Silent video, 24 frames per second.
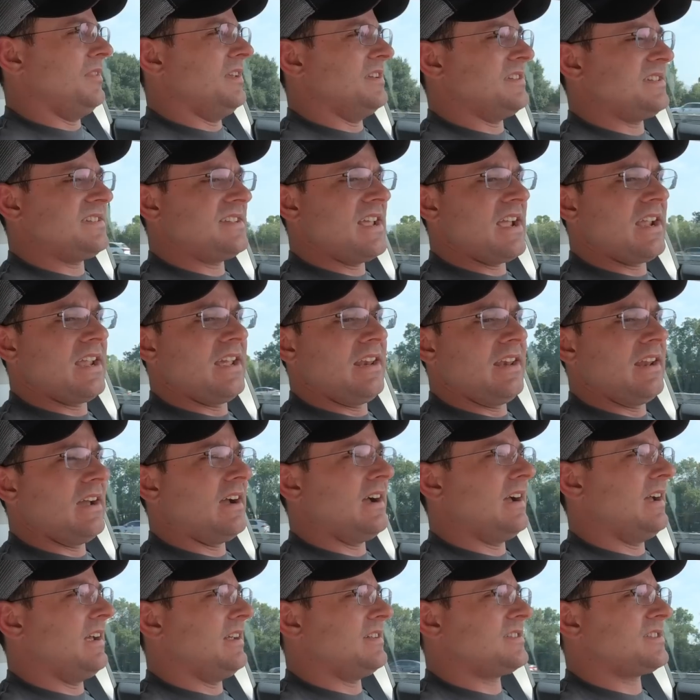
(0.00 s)
The second
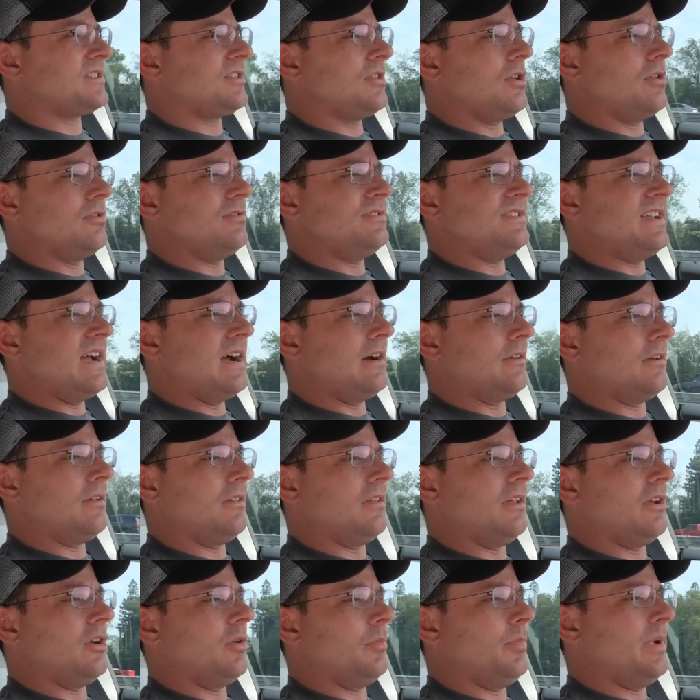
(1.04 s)
I slowed down a
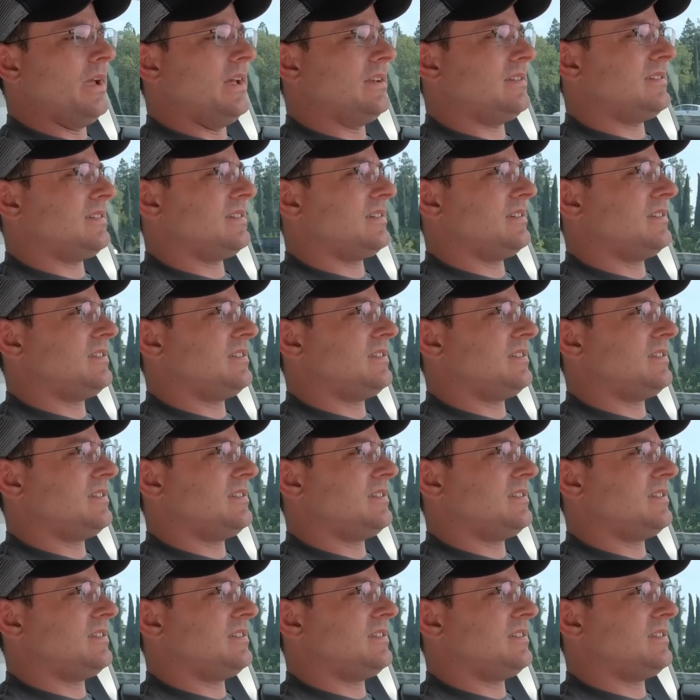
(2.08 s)
little bit